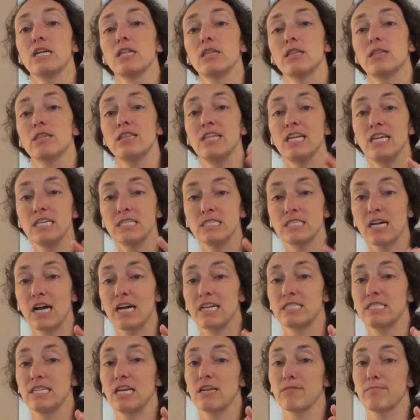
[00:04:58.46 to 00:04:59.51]
these
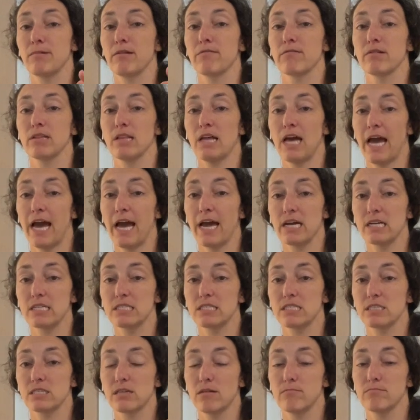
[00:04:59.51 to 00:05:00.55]
guys need to be relaxed
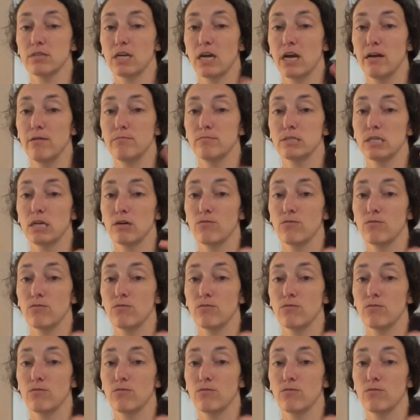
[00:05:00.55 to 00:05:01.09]
sometimes